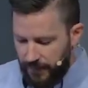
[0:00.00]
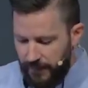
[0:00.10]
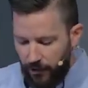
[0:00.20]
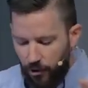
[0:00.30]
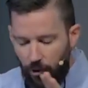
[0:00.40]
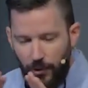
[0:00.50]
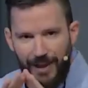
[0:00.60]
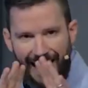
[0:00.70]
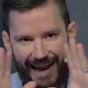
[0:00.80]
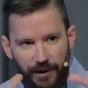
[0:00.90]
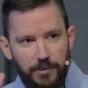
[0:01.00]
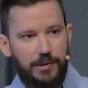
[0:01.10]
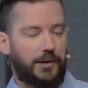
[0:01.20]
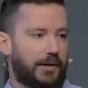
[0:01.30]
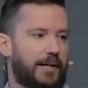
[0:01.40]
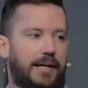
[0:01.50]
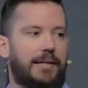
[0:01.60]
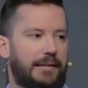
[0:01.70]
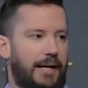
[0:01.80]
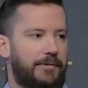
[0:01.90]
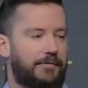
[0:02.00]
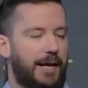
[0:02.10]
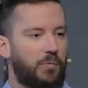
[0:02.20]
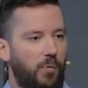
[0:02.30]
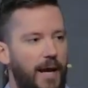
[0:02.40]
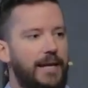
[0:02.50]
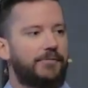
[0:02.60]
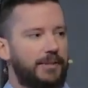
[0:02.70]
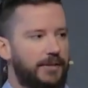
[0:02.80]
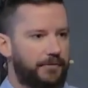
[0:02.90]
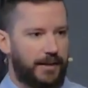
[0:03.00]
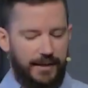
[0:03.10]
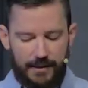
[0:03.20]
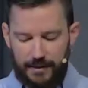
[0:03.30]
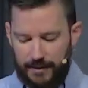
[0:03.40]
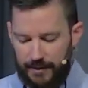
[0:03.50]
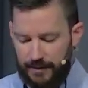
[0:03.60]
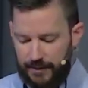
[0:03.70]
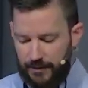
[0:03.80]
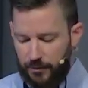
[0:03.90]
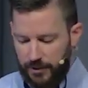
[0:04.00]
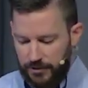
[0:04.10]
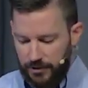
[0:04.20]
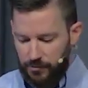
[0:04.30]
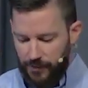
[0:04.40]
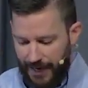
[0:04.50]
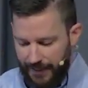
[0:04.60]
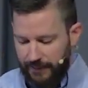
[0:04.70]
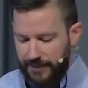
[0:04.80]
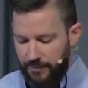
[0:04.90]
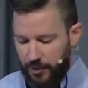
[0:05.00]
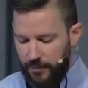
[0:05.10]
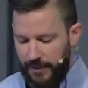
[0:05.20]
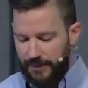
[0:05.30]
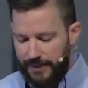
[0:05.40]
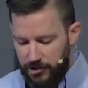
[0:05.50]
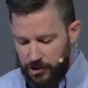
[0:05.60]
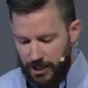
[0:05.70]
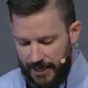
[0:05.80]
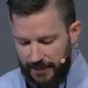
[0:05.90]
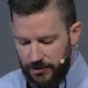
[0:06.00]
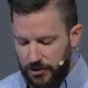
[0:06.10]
Their whole outlook on life and way of living was radically and permanently changed.